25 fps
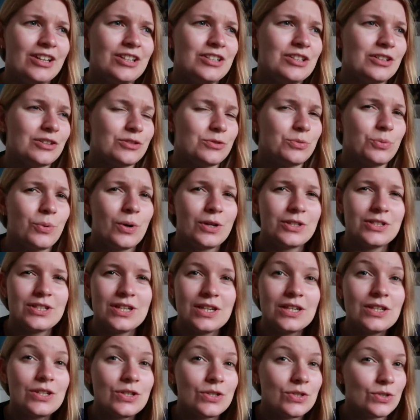not
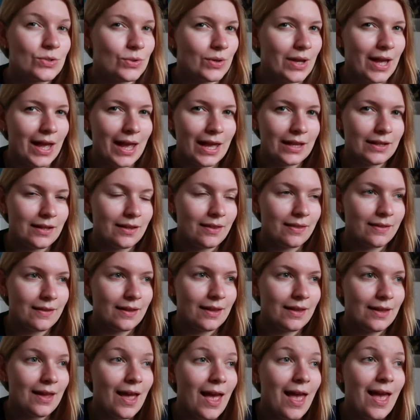wanting to do
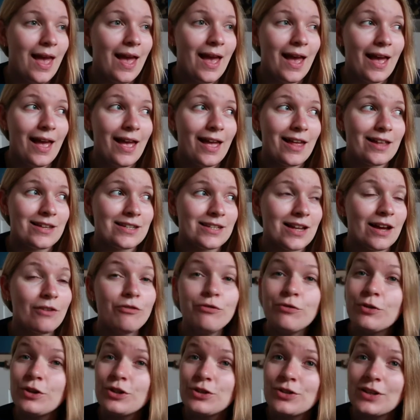anything. And
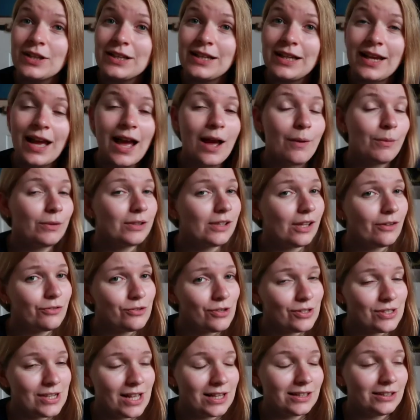unfortunately, I would love
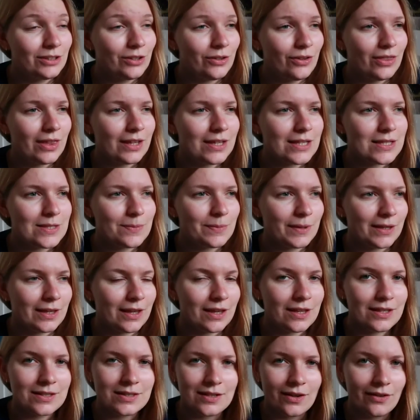to tell you that it's
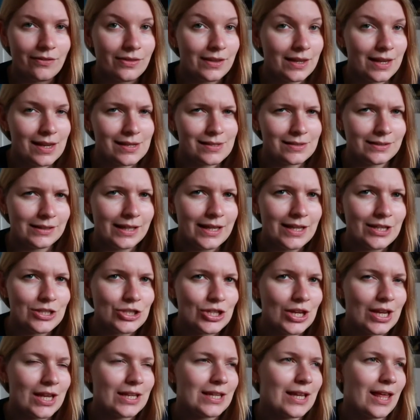because of the
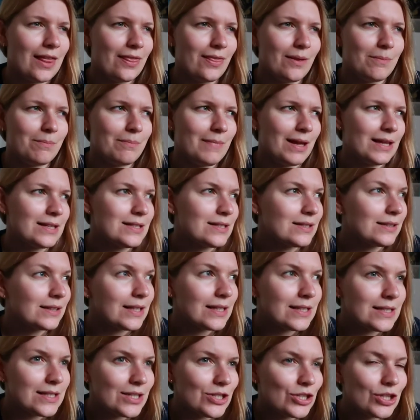isolation and the mental
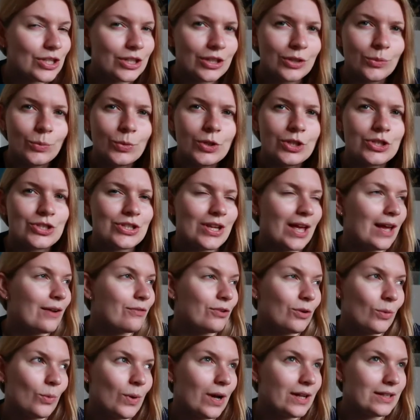condition in which
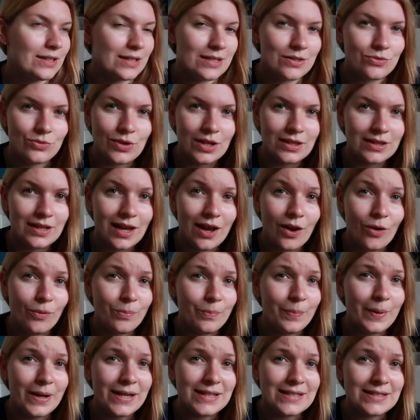everyone is right
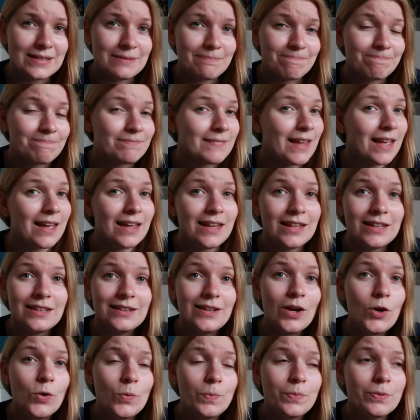now, but
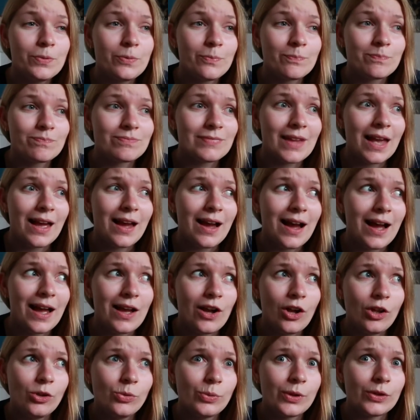nope. I
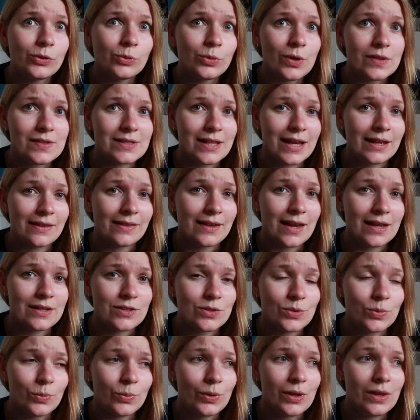always was like
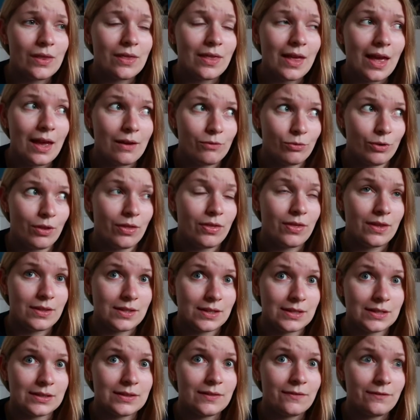that with every
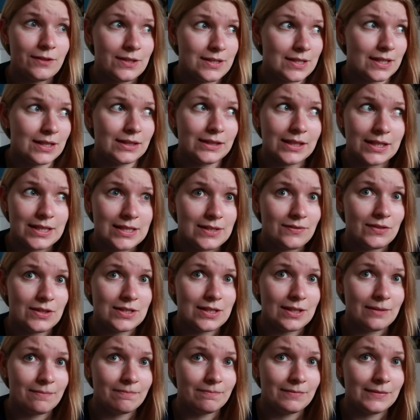physical
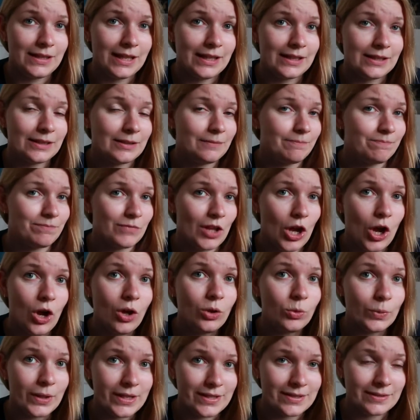activity, like
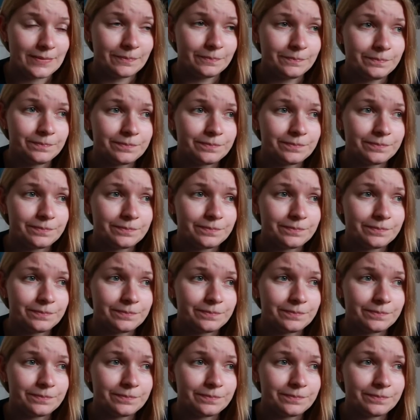always.